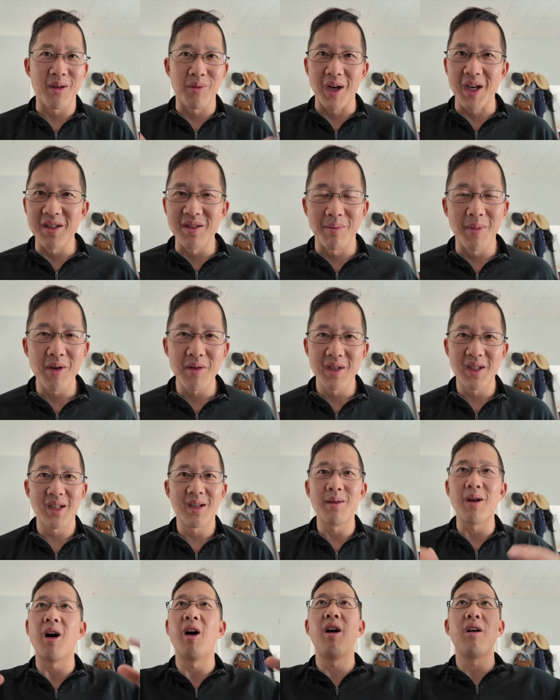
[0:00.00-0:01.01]
Range of
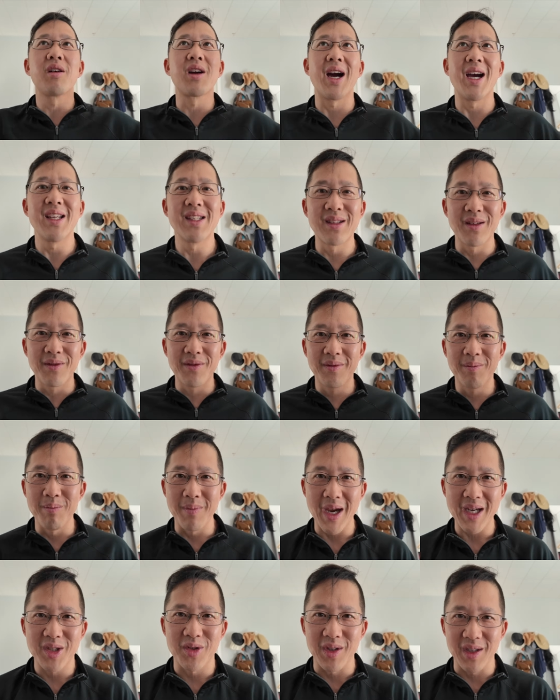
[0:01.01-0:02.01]
motion, all kinds of
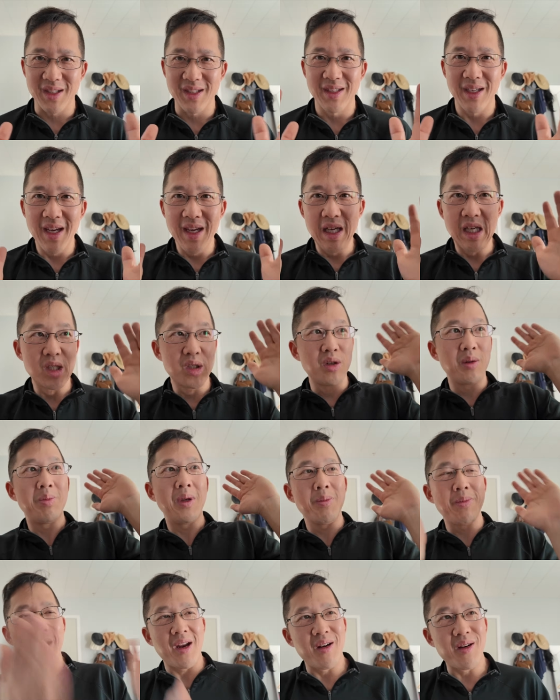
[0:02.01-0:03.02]
metrics should be
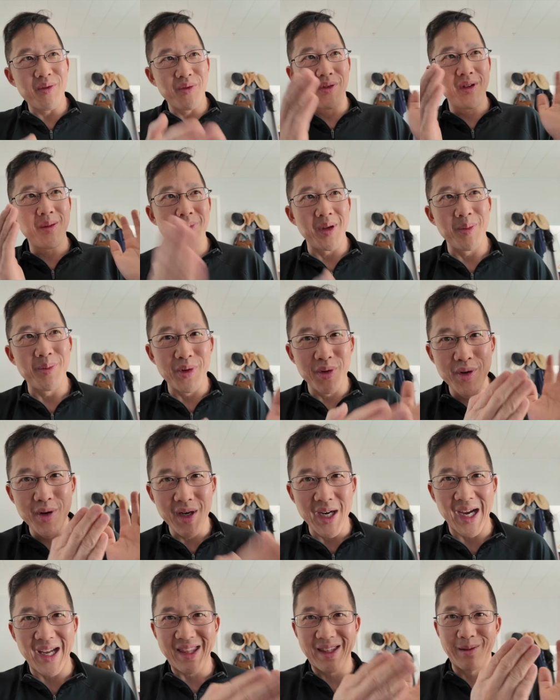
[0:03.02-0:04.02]
better for the people who
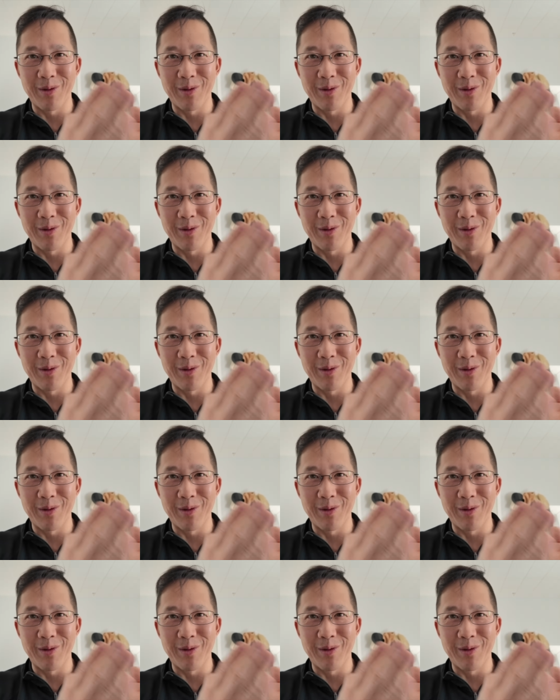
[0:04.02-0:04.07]
got